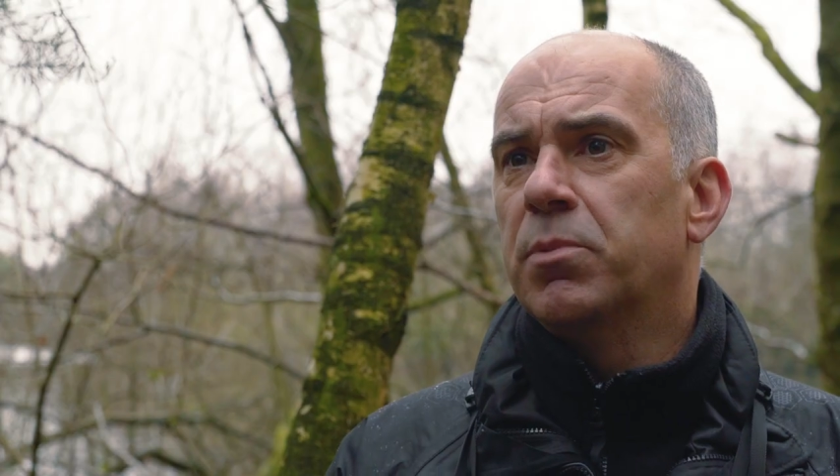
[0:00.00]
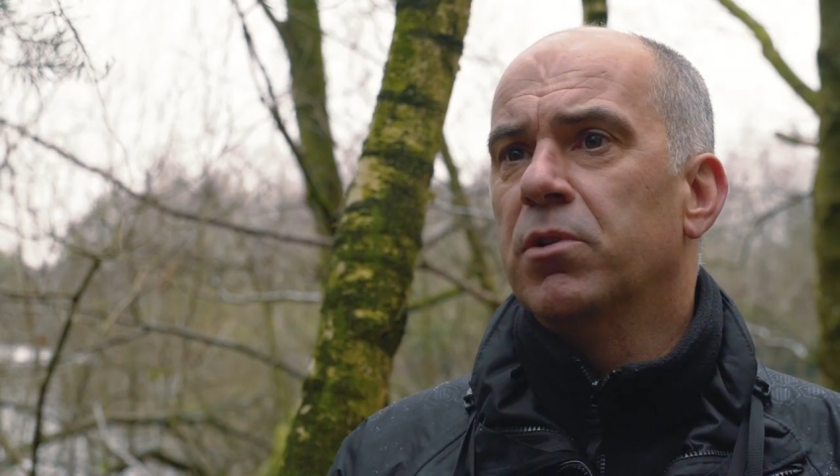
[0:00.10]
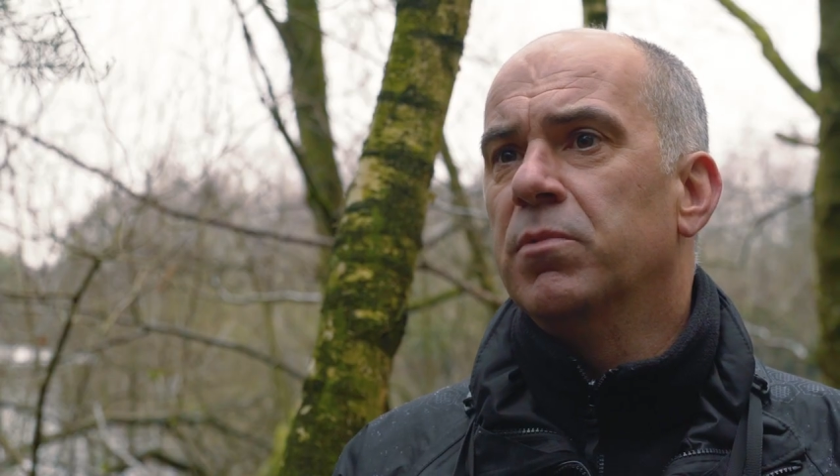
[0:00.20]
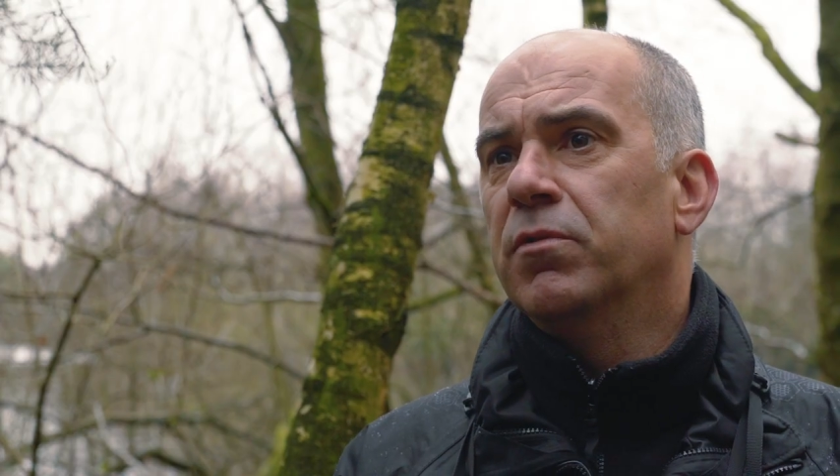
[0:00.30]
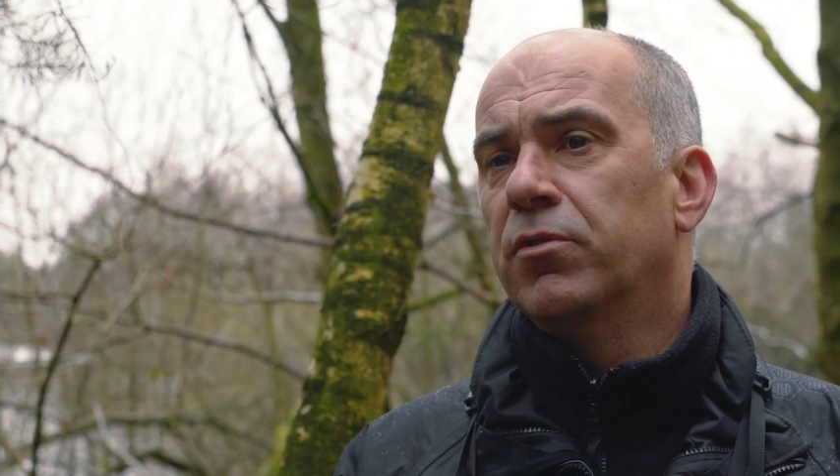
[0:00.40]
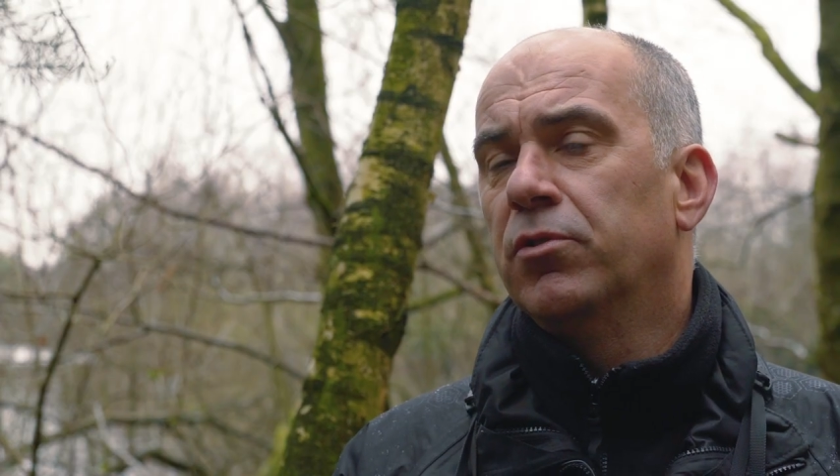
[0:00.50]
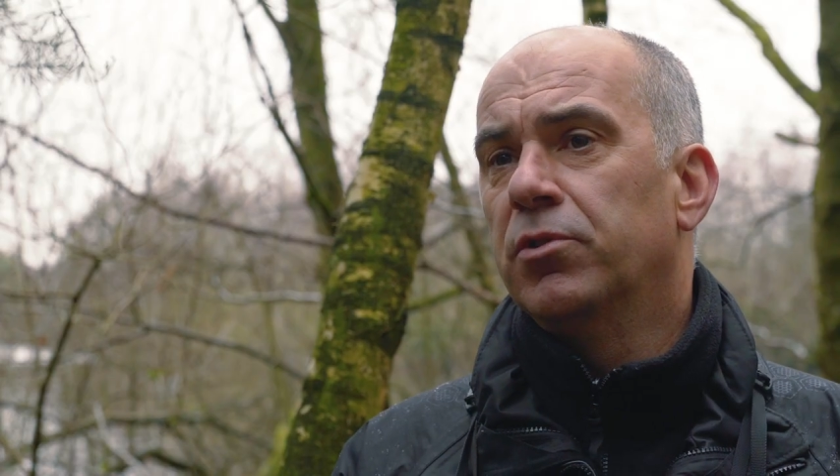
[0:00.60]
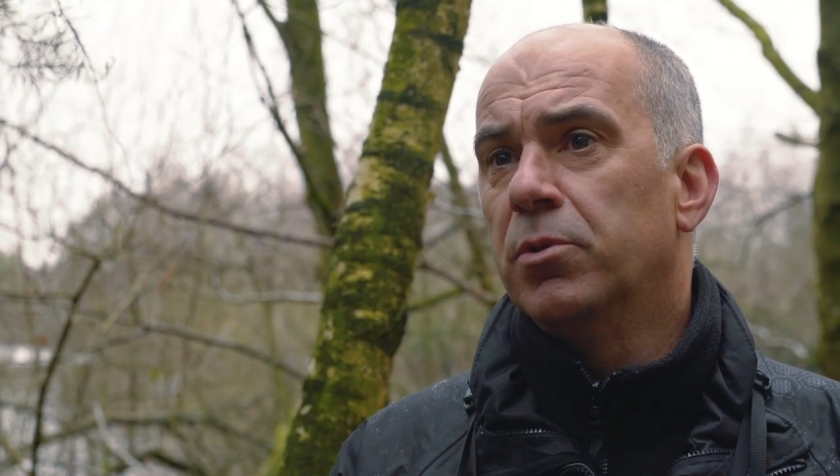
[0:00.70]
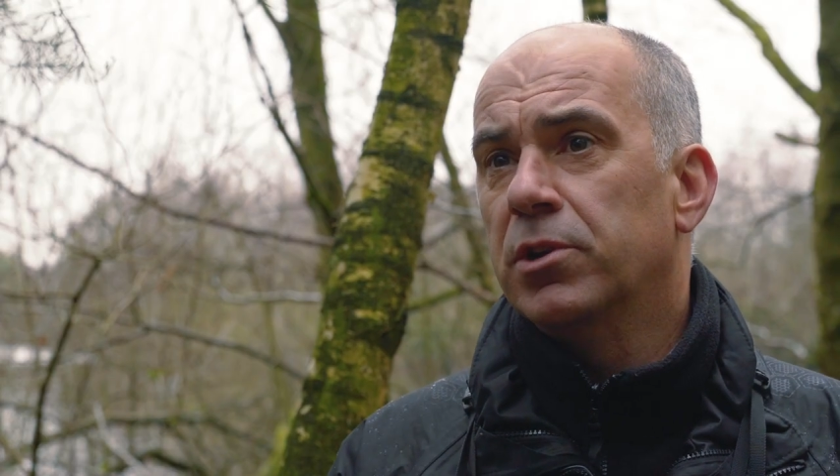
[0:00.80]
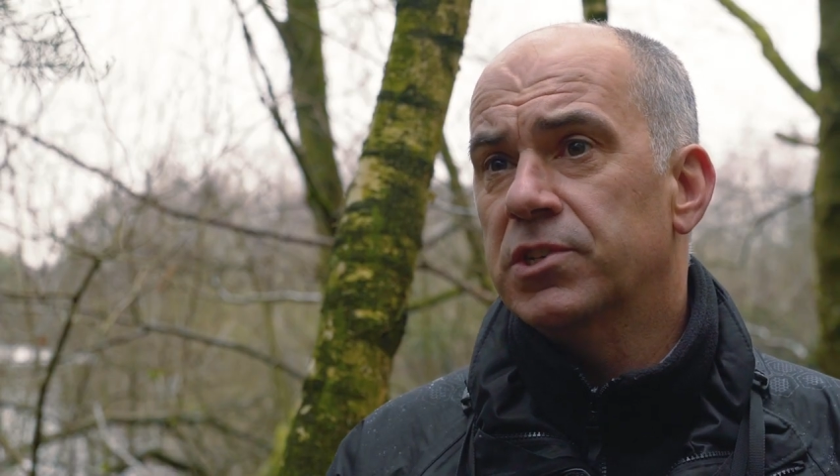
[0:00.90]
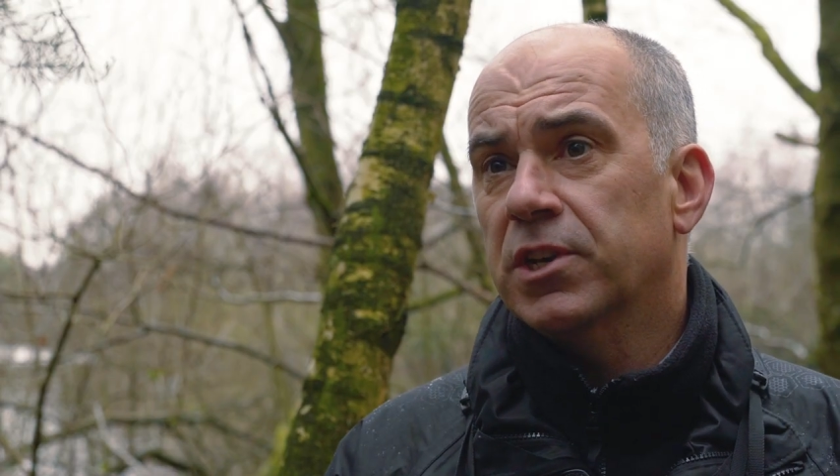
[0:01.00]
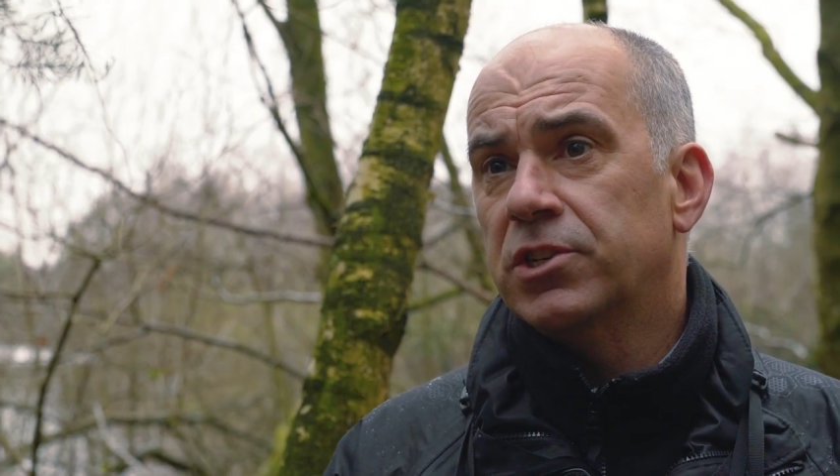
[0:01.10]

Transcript: Improvement Fund monies